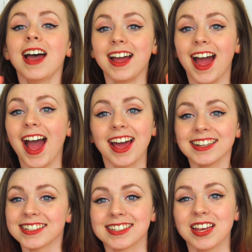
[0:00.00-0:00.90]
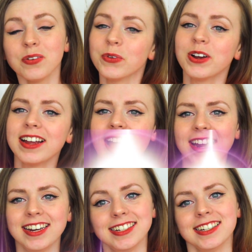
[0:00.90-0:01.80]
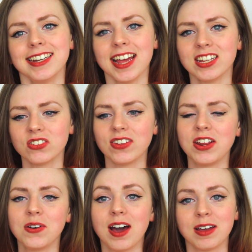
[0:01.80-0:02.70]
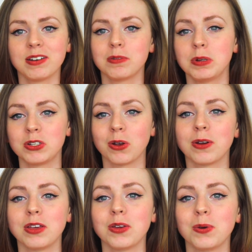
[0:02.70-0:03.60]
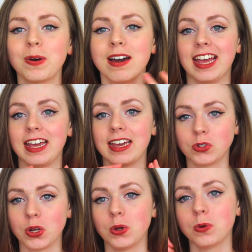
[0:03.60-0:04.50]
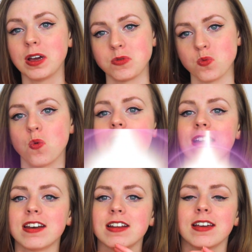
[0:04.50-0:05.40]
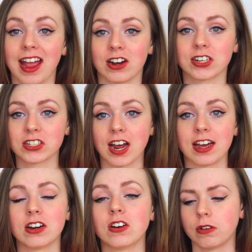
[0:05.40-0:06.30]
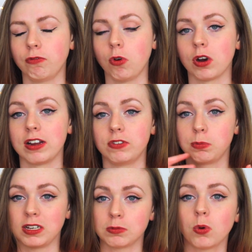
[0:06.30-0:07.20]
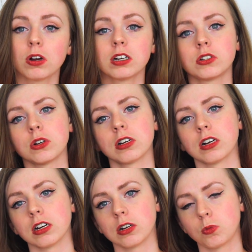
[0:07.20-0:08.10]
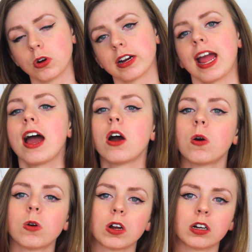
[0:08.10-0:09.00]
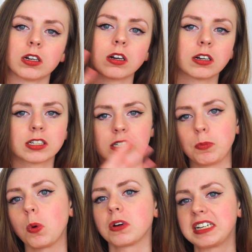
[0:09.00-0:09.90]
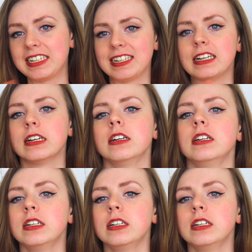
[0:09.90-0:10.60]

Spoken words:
Hi guys, it's Emmarie, and in today's video I'm going to be showing you a 2-in-1 hairstyle for if you play sports or work out or sporty